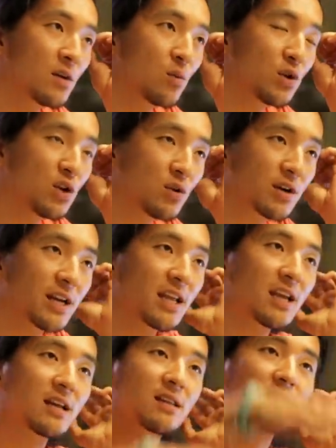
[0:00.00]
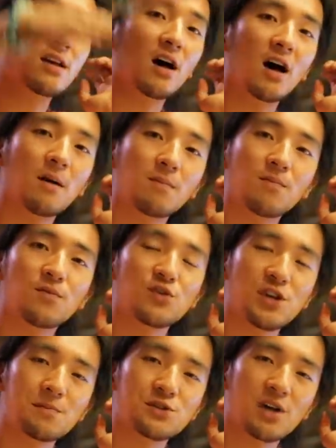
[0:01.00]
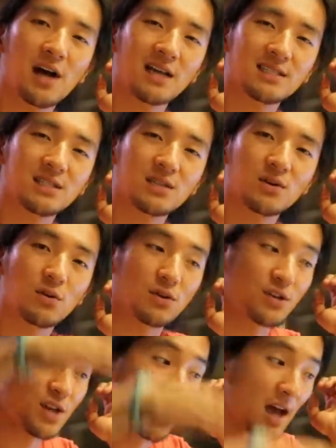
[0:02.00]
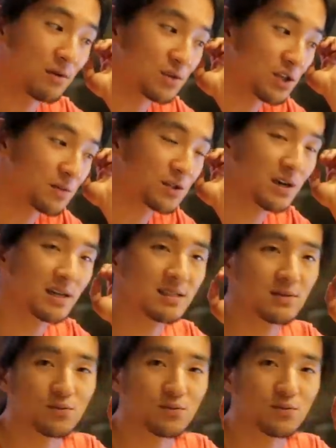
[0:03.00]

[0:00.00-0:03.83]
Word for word: when you're getting the up jib shots or down jib shots,